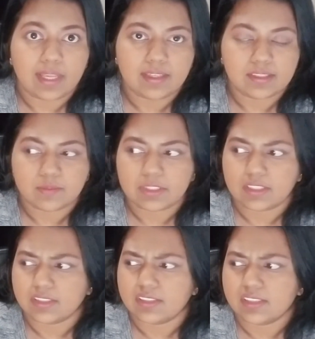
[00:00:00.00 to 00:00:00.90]
It's
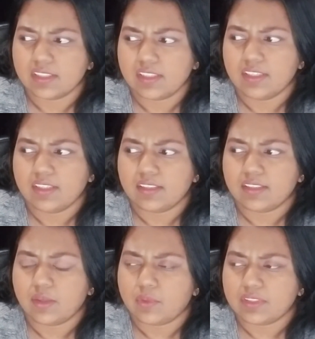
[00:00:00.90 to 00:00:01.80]
because
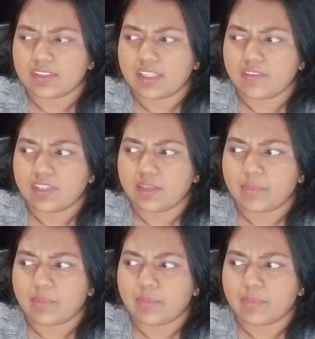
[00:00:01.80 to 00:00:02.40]
they was giving